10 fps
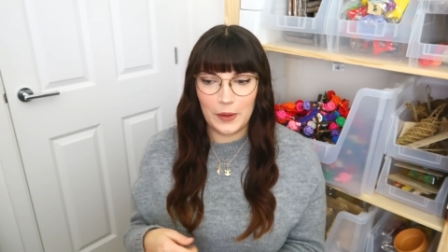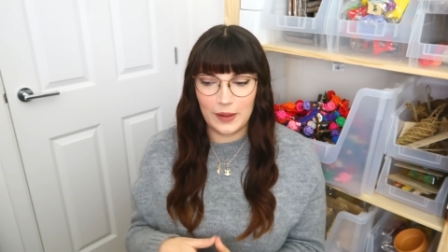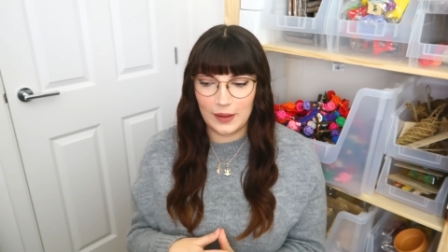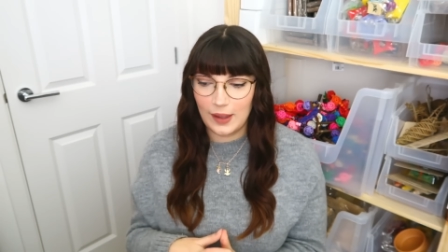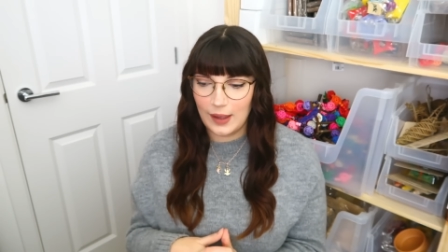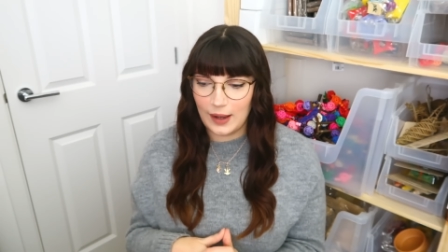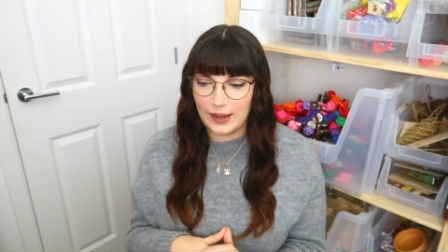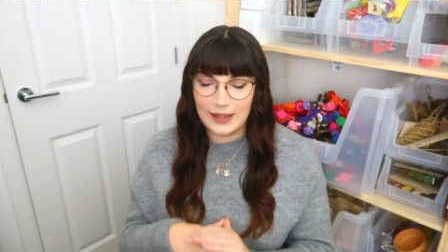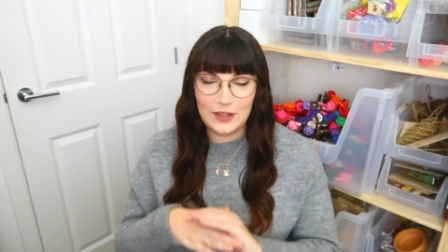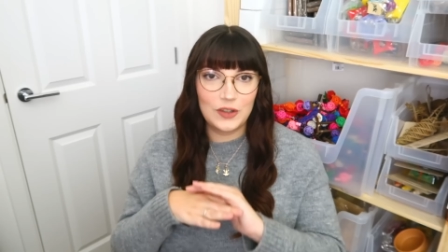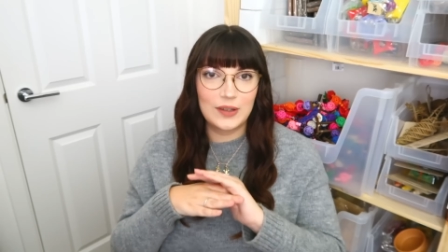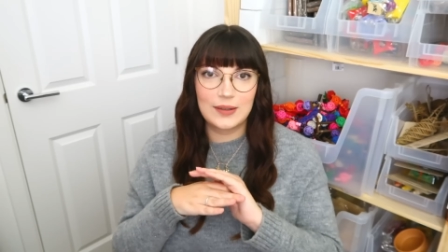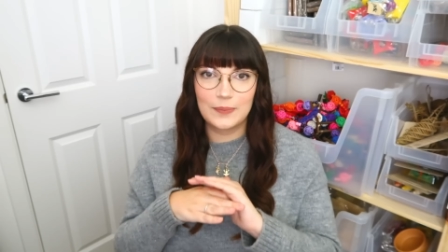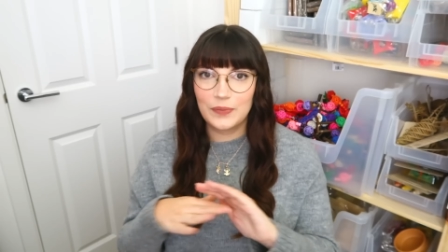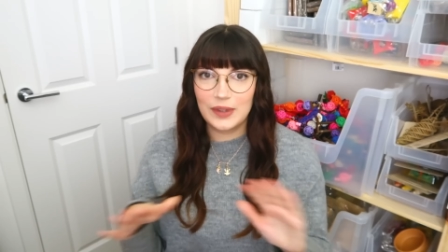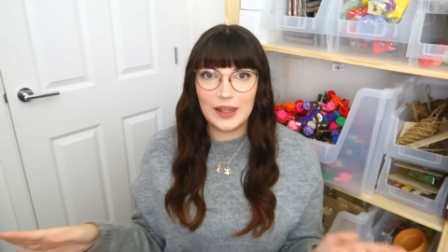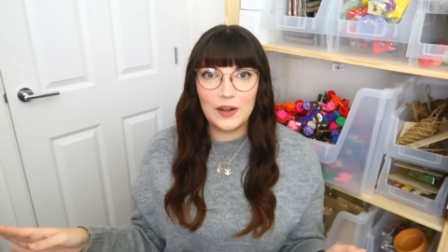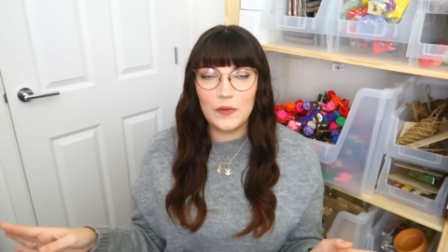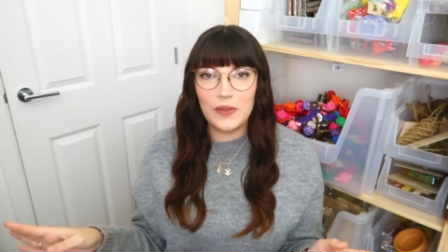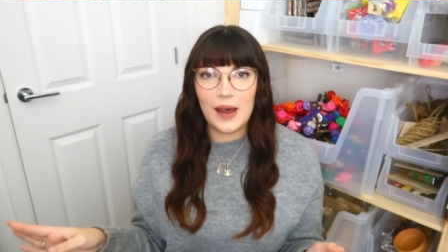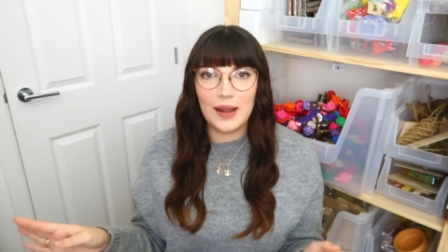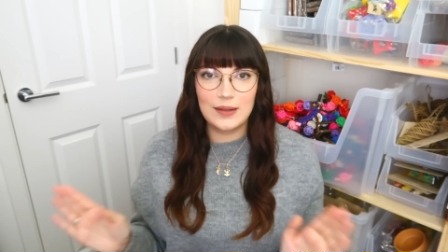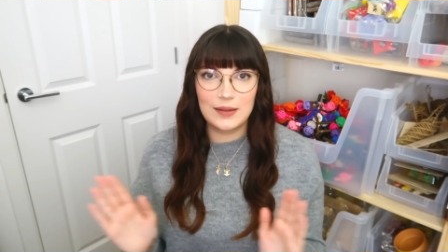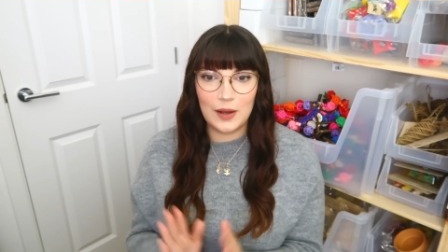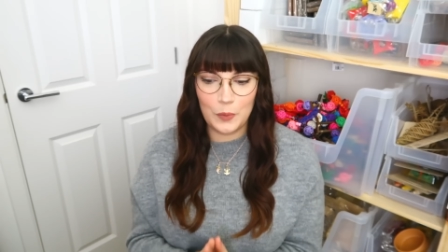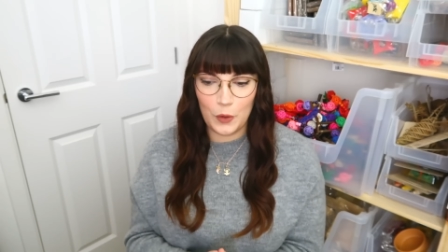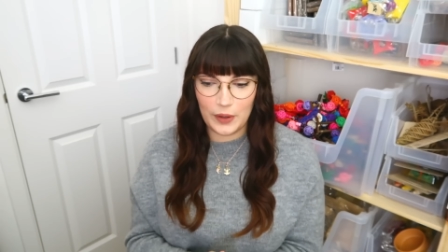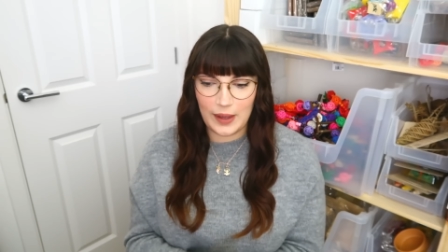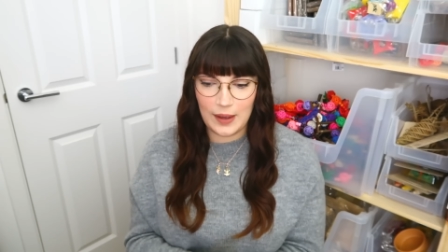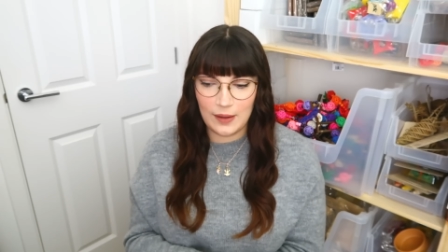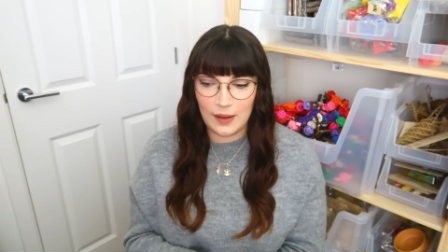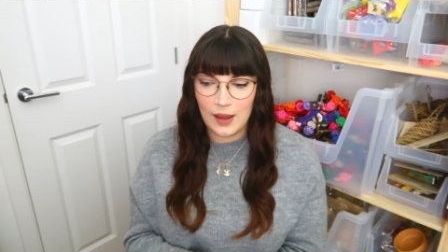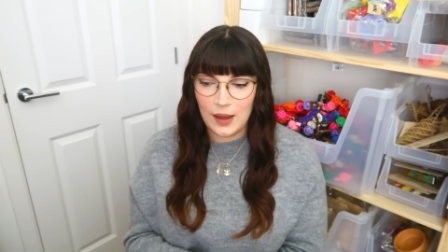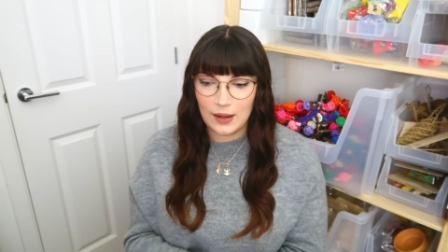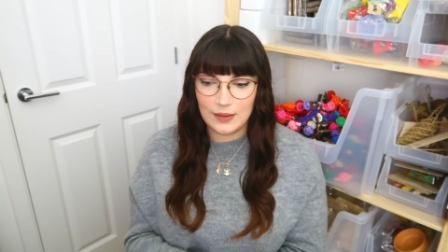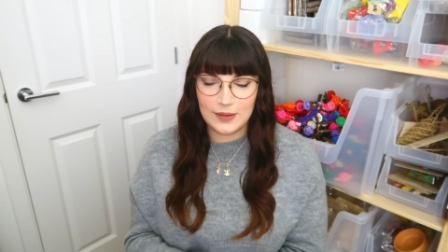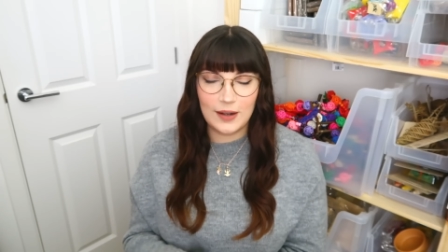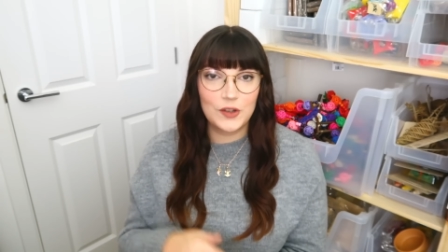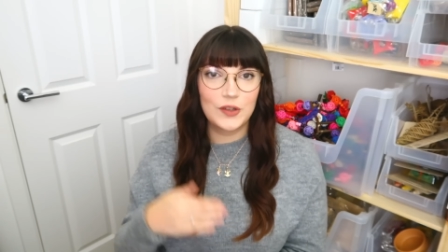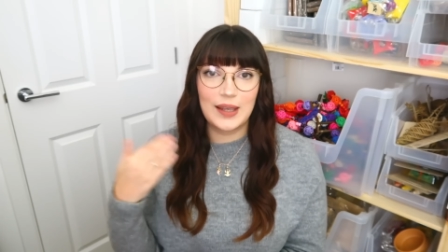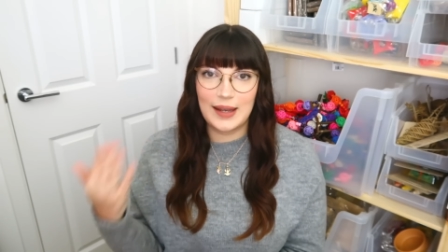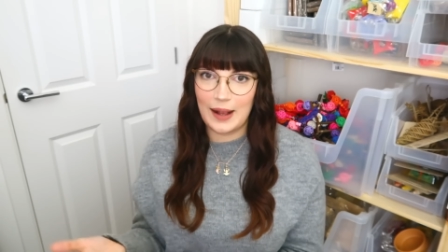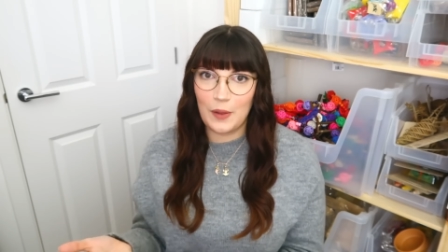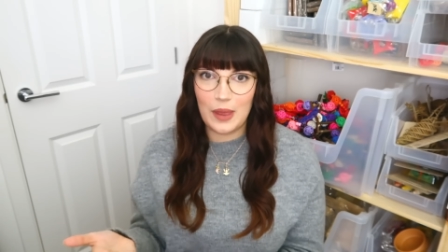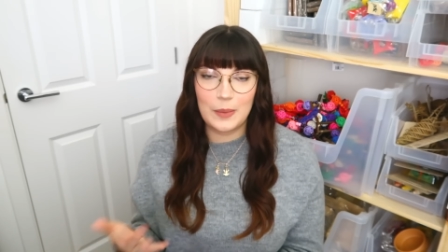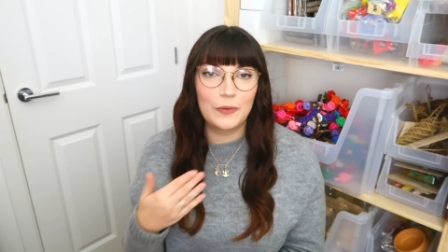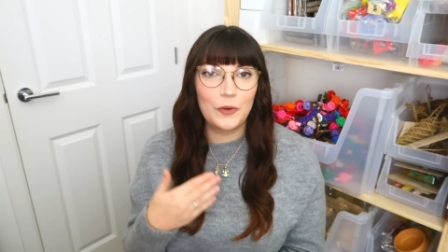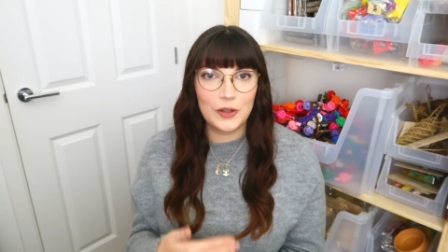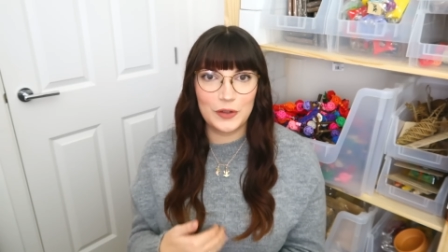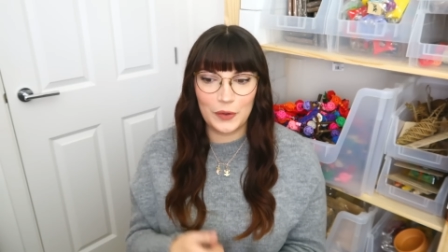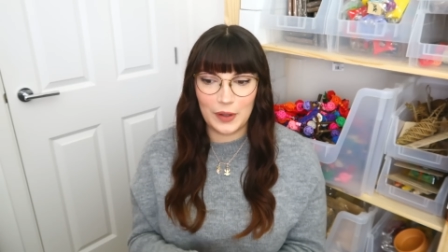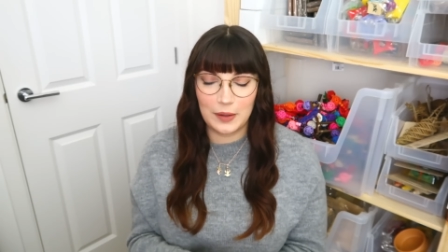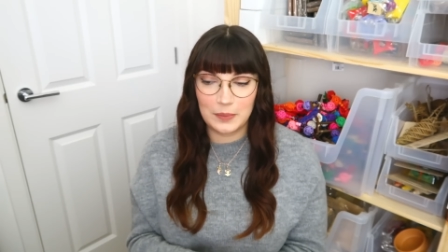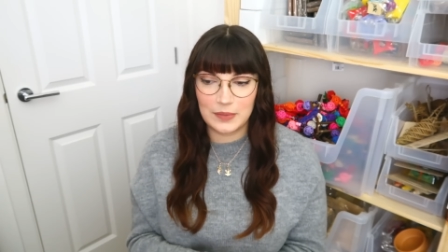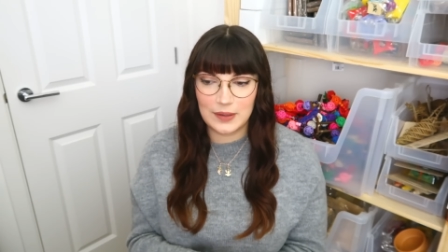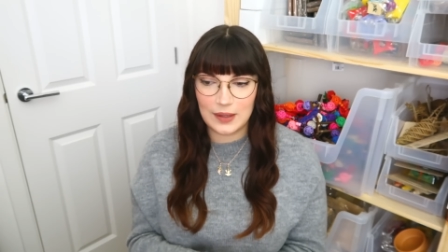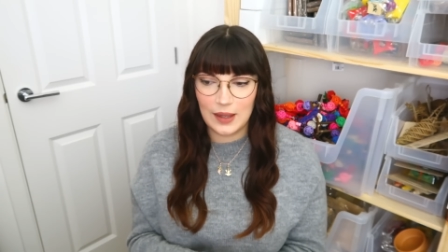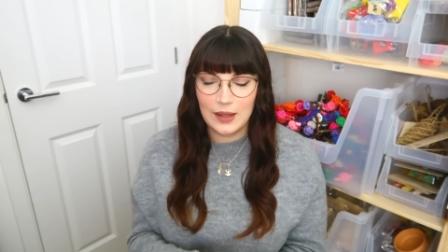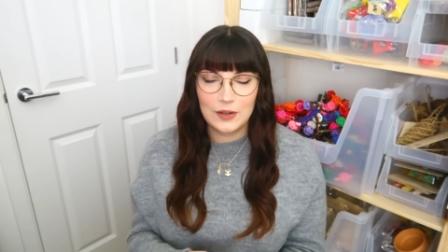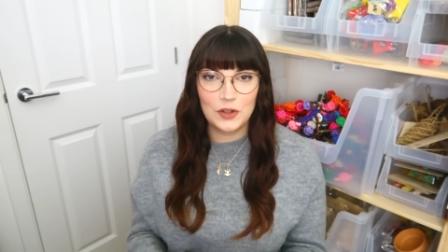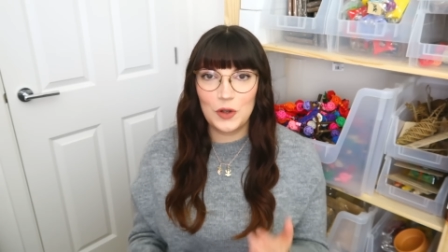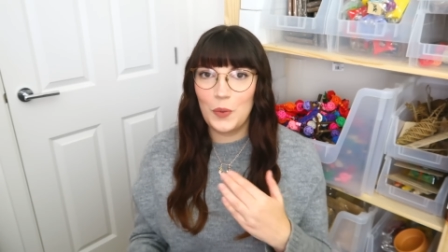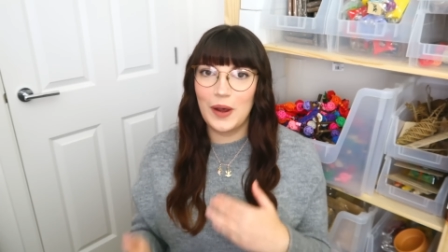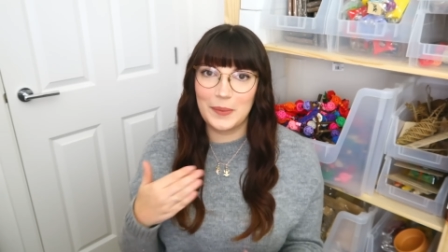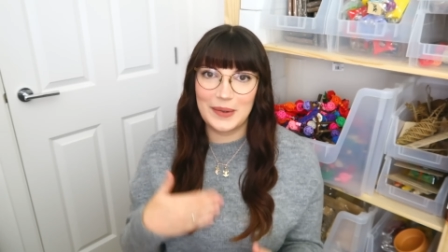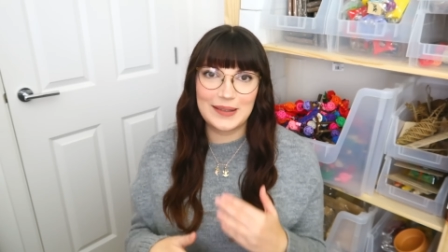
But I need to just get over that and start walking and start just getting out there before the dog comes to work